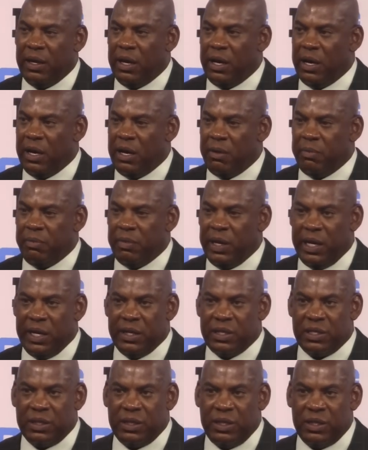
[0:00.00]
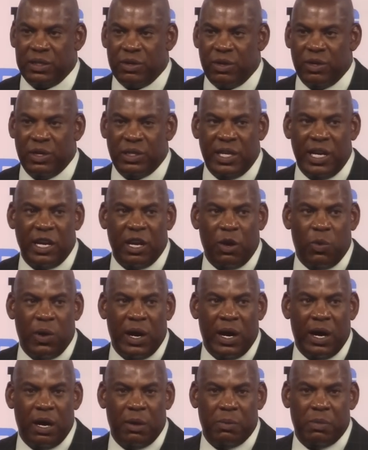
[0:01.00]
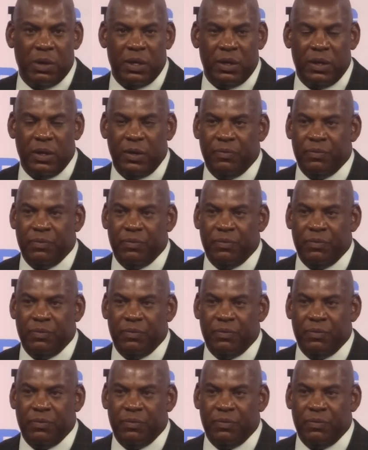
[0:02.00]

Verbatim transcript: Um, and it's it's going to take a while, but